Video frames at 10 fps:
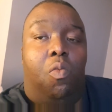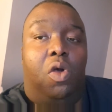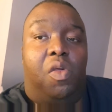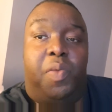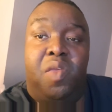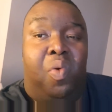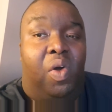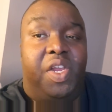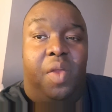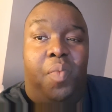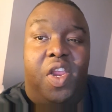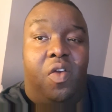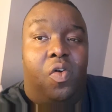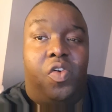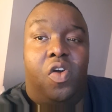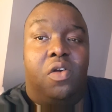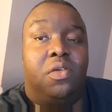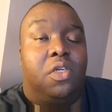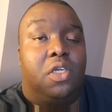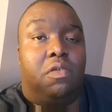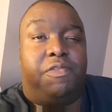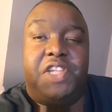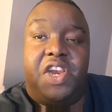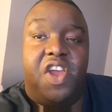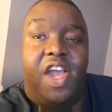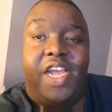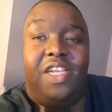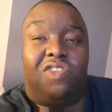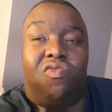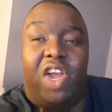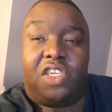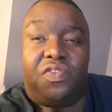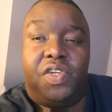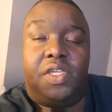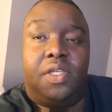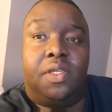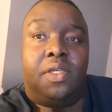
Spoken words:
Whether people want to admit it or not, for United it's Rashford,